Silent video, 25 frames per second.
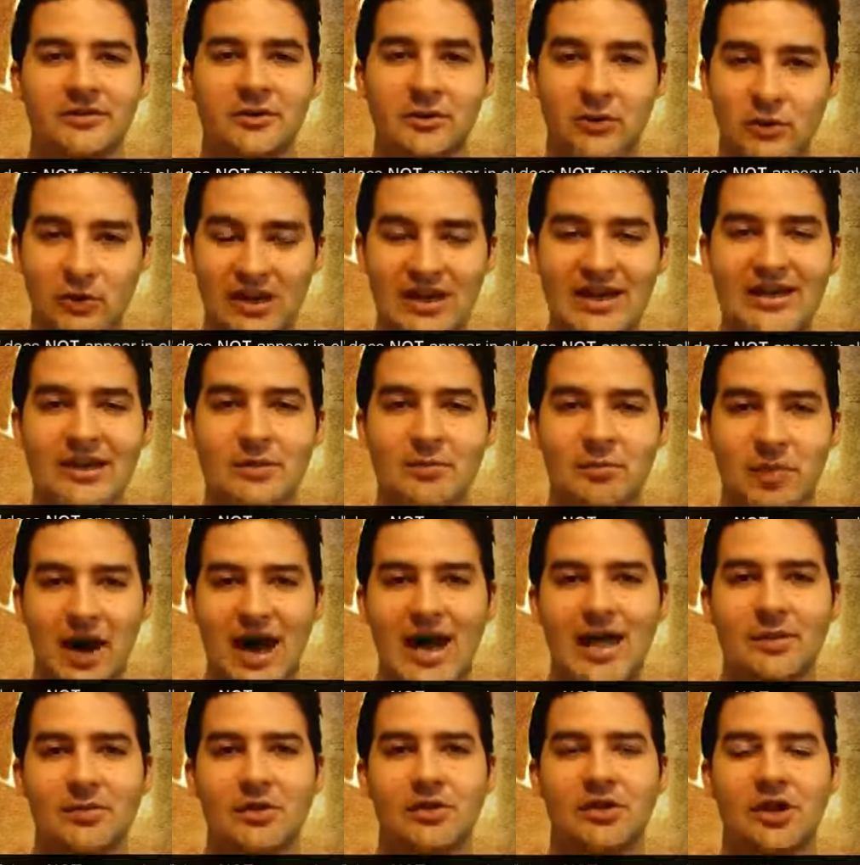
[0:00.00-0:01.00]
Greek
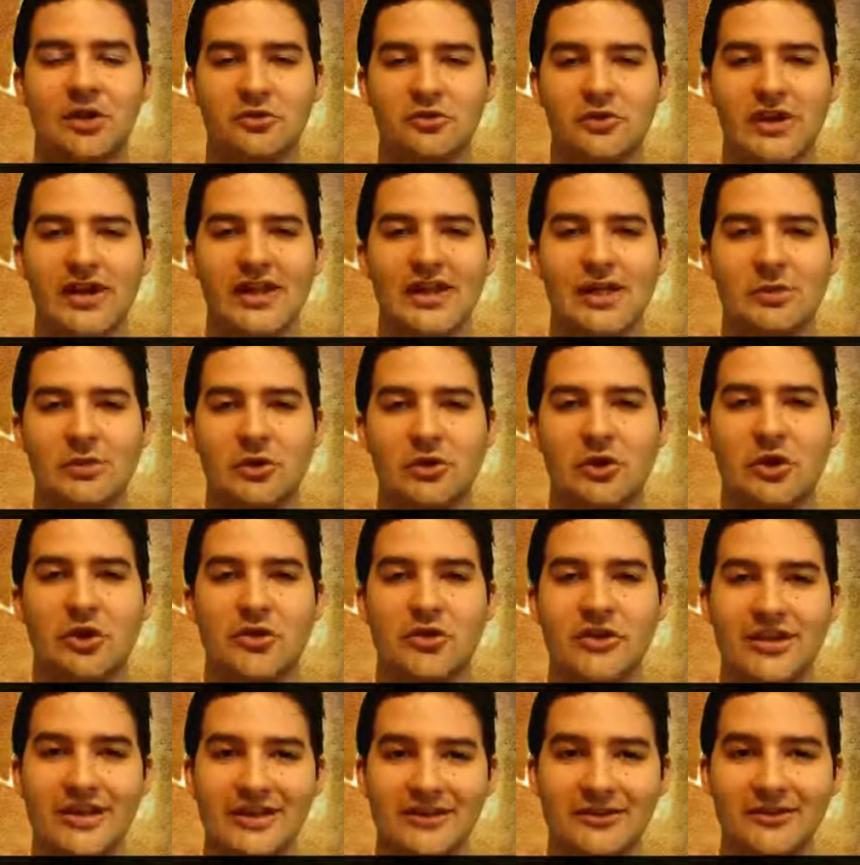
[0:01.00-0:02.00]
Bible available
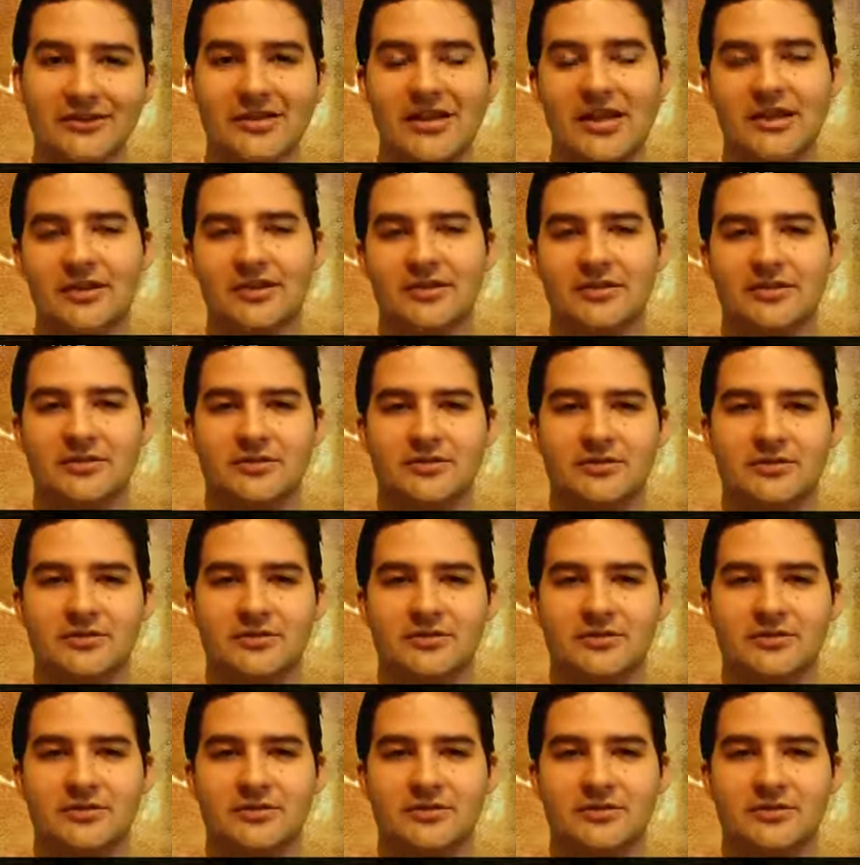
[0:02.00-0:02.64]
on the internet?